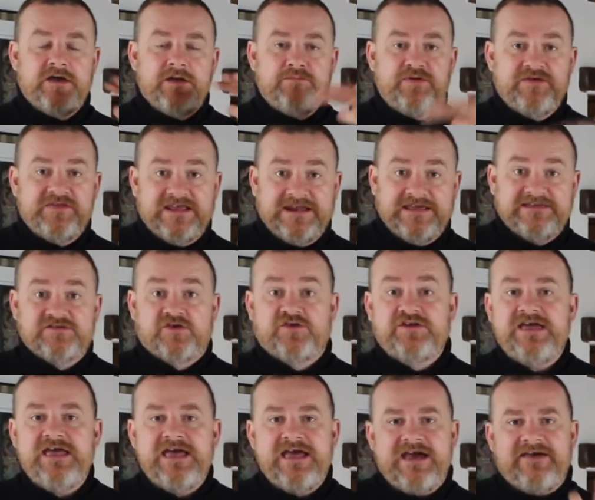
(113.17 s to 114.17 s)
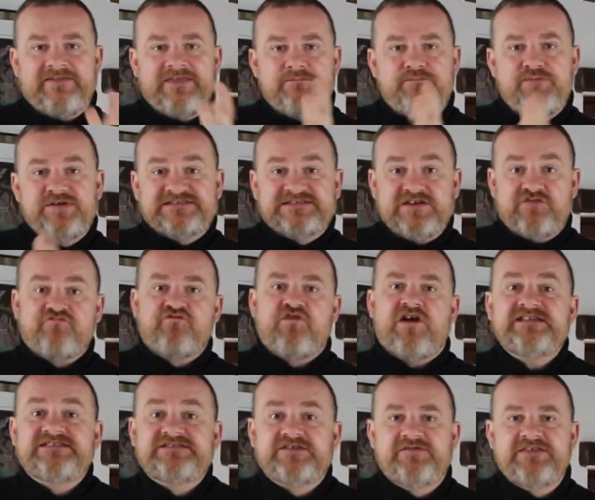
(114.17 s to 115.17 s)
put the lid on, and then put it
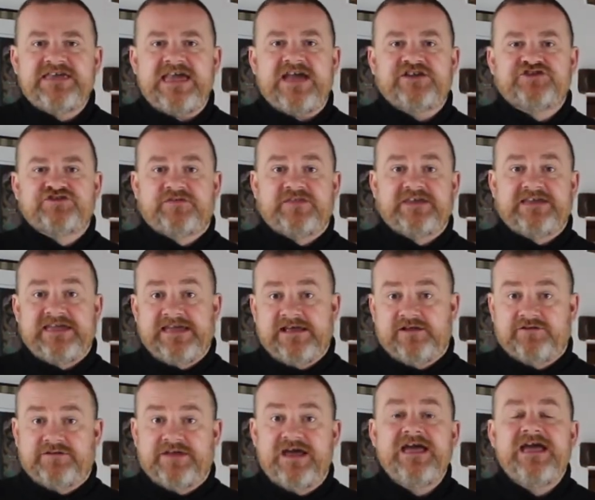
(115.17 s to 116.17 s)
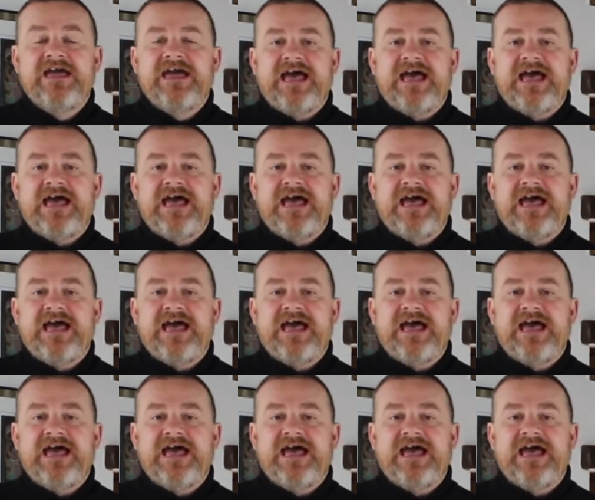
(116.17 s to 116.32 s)
right on the edge of the kiln.